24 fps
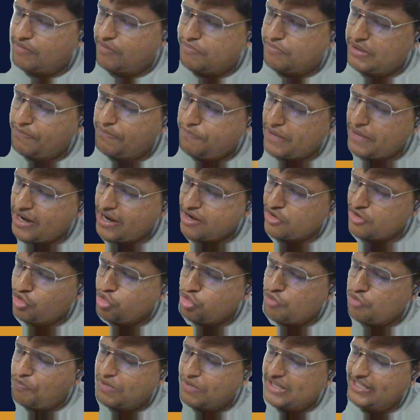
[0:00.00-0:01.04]
prepare
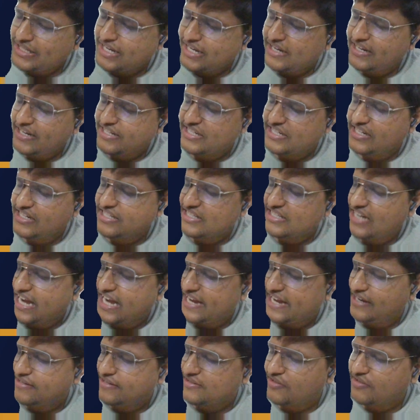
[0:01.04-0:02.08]
two presentation
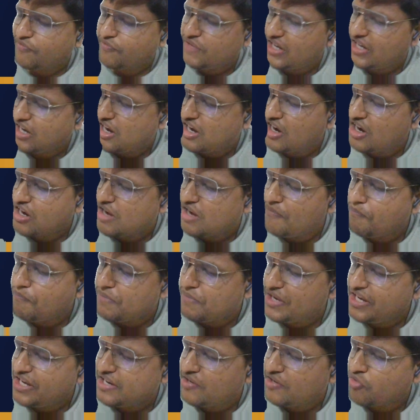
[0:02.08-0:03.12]
slides with
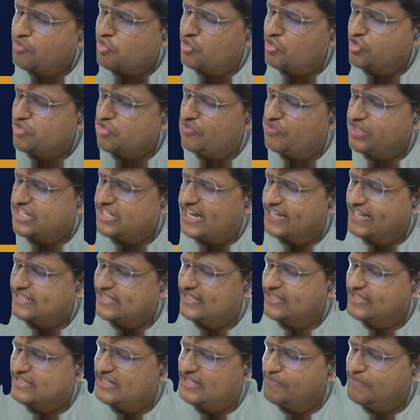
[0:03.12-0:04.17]
accompanying notes which
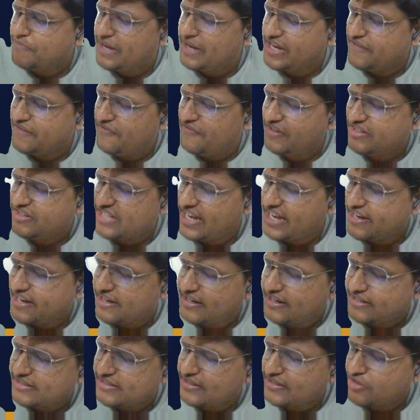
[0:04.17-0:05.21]
assess the benefits
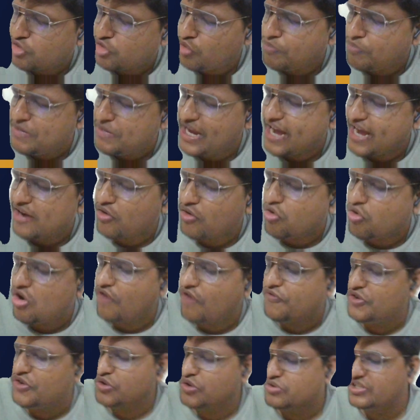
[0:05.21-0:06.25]
and risks to Biago
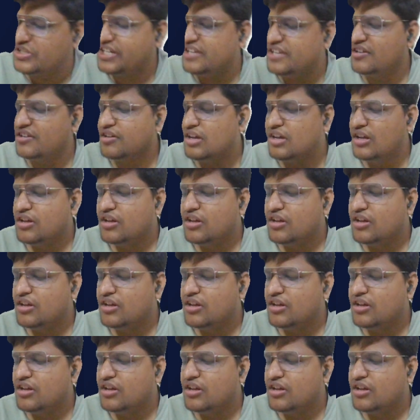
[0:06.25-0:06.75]
of using